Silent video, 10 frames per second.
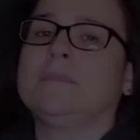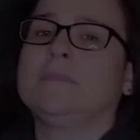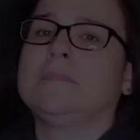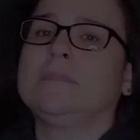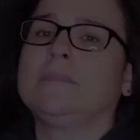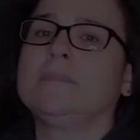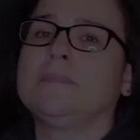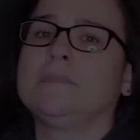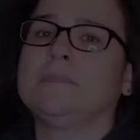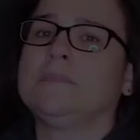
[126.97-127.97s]

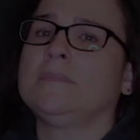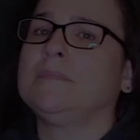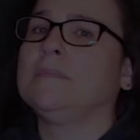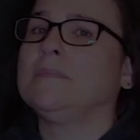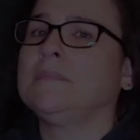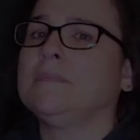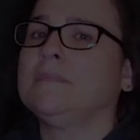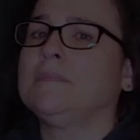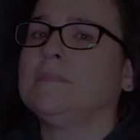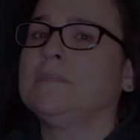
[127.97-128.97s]

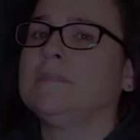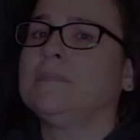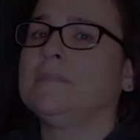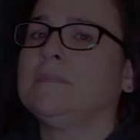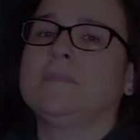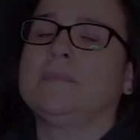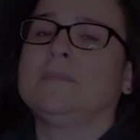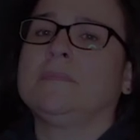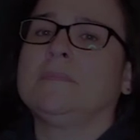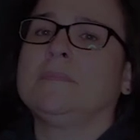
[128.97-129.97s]

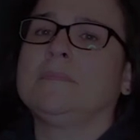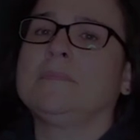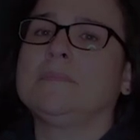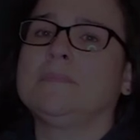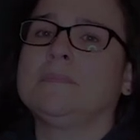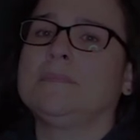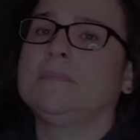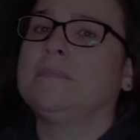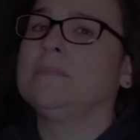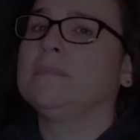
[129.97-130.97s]

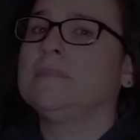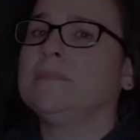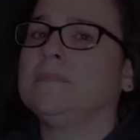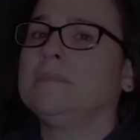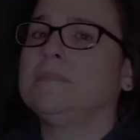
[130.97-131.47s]
The person shown says nothing.